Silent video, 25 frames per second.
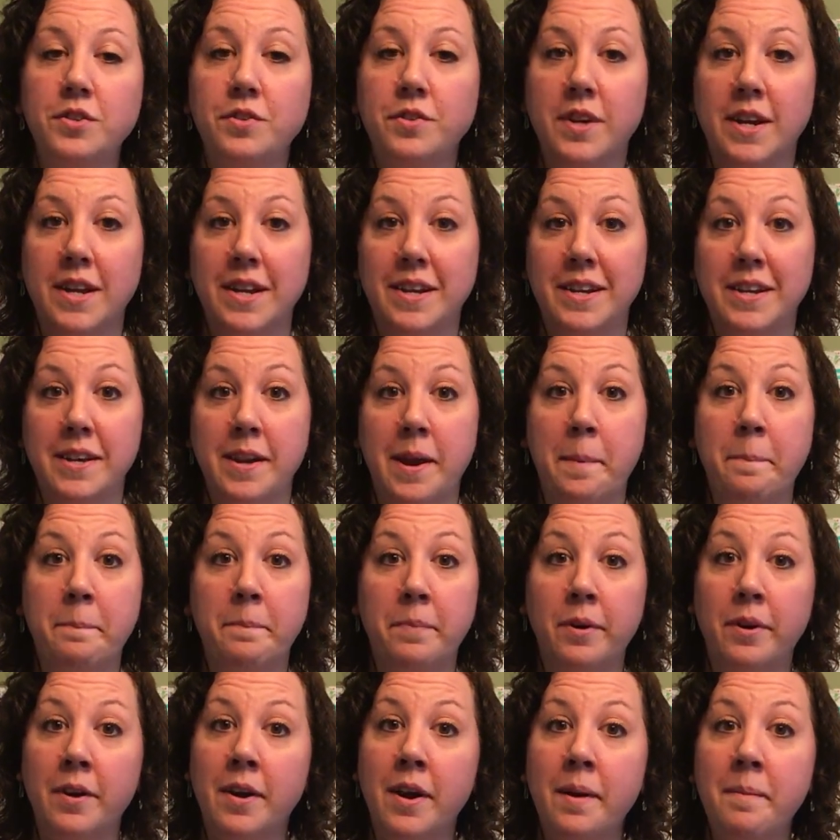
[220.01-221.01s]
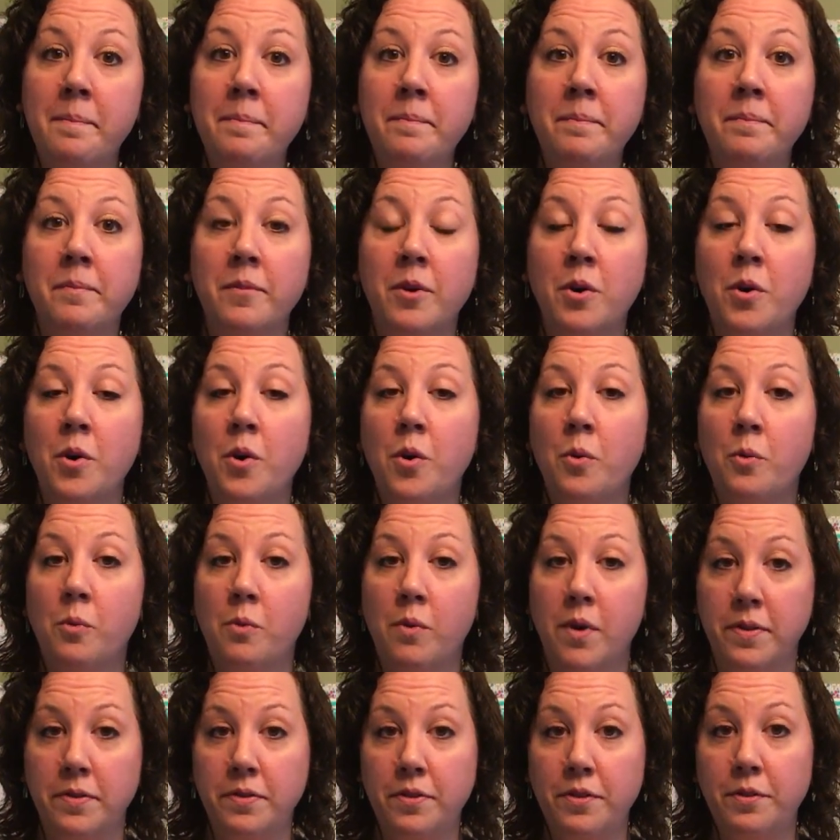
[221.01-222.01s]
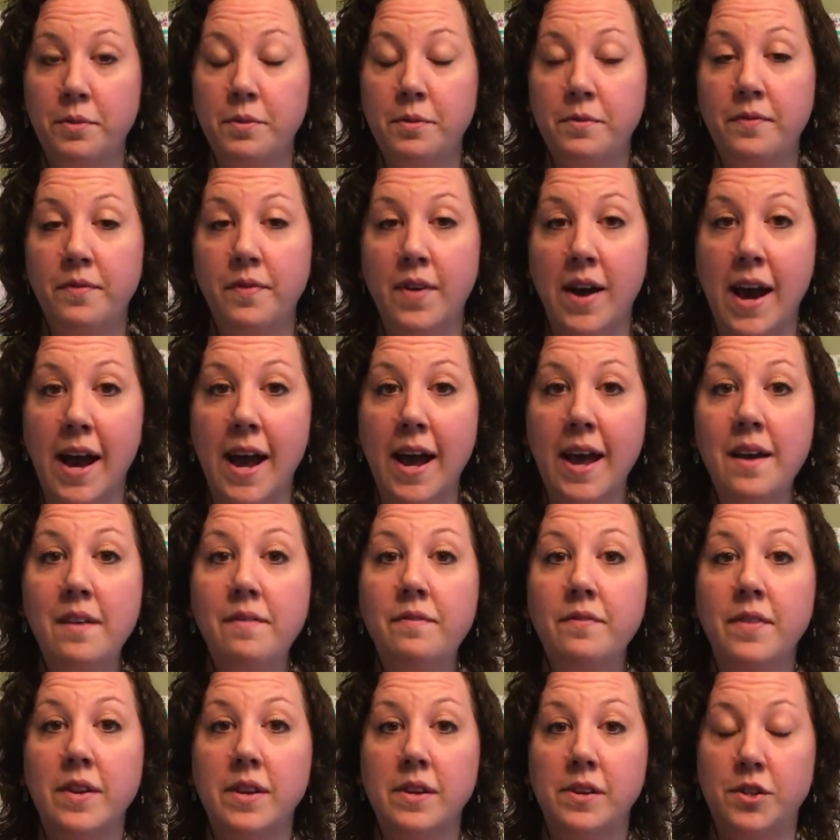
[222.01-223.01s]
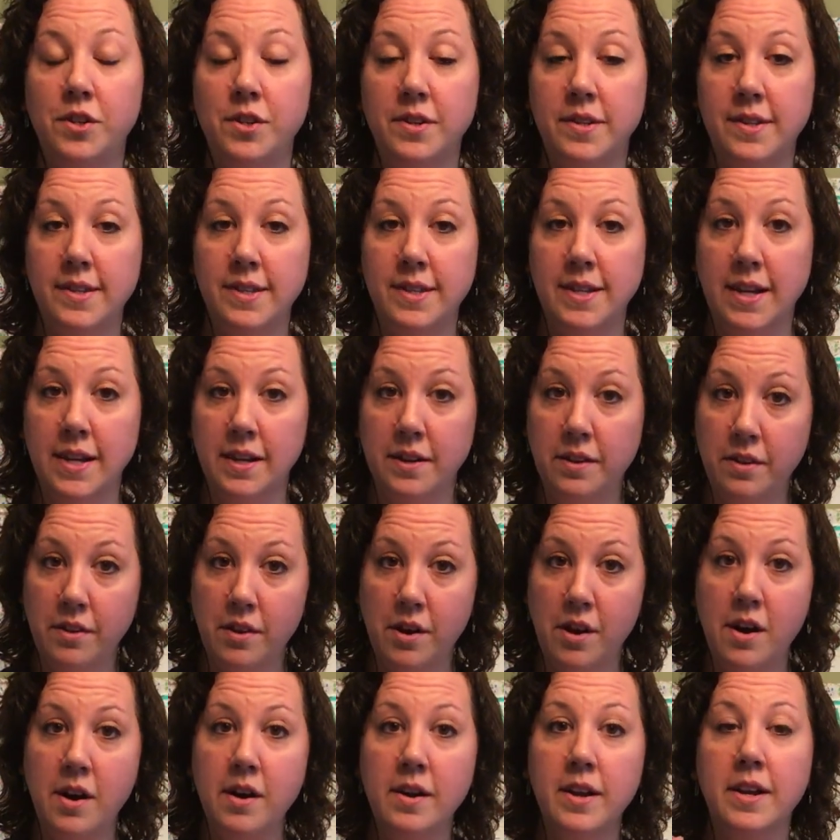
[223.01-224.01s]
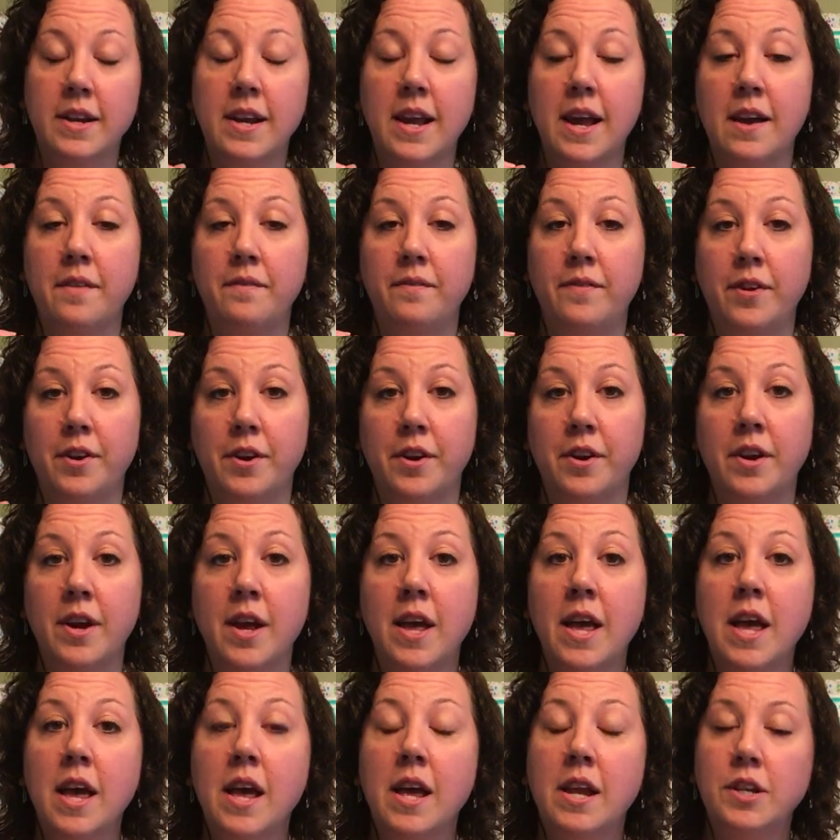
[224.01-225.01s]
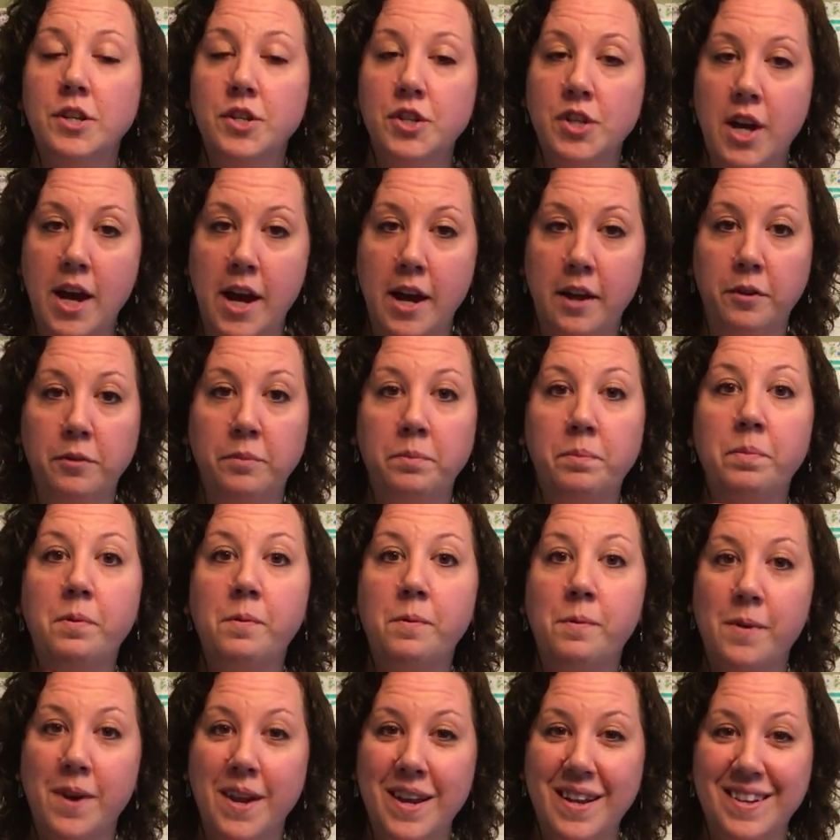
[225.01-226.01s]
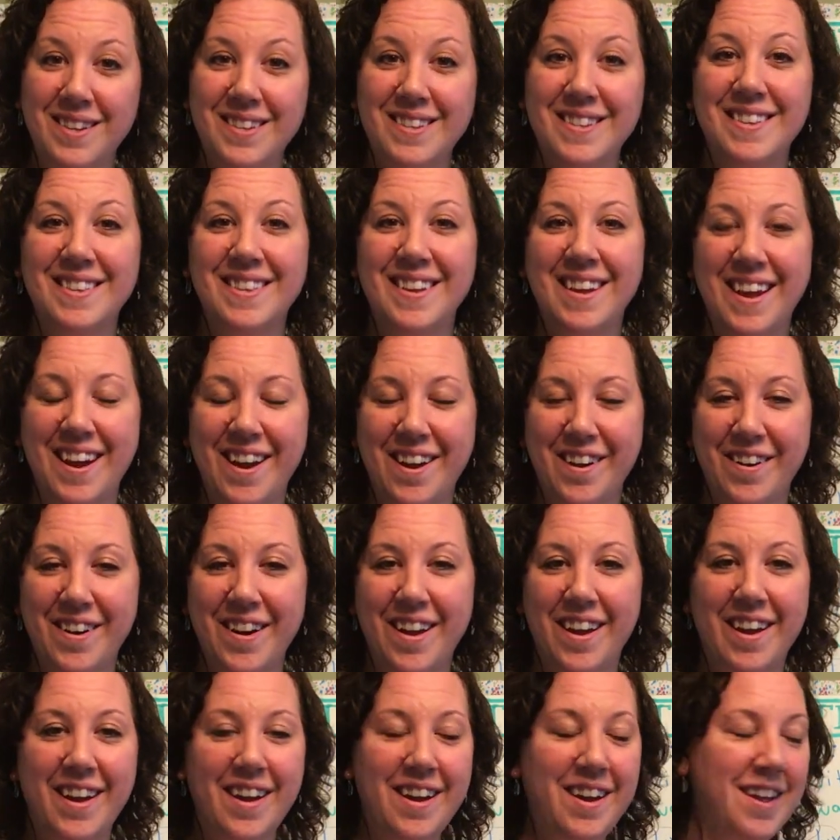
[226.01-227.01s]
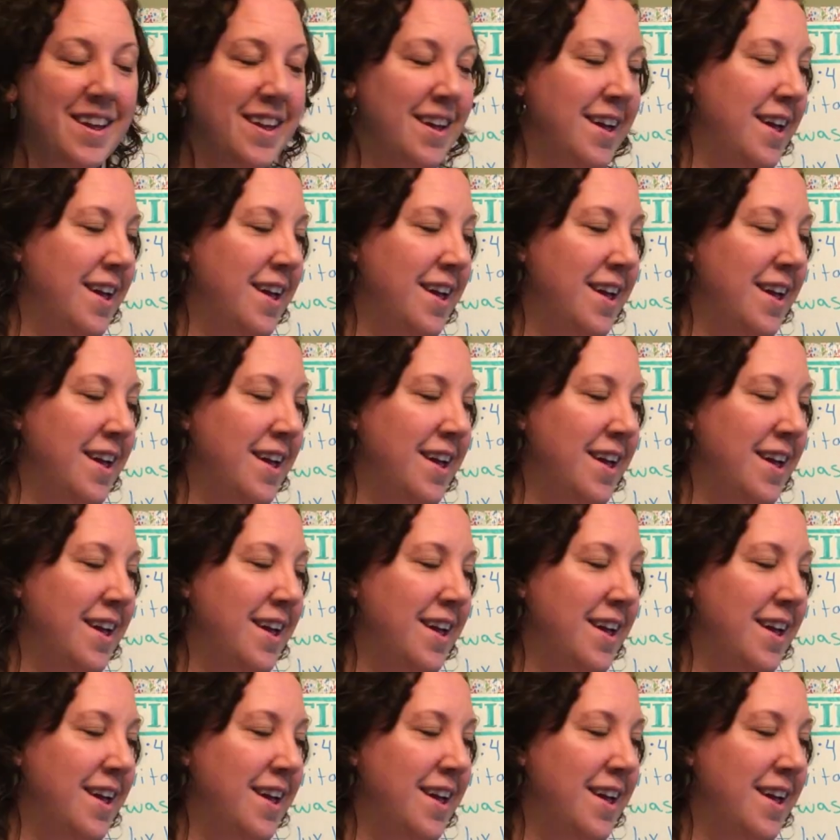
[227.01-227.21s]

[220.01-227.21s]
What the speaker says: You can number them 1 through 5 and just sing along and have your child point to the area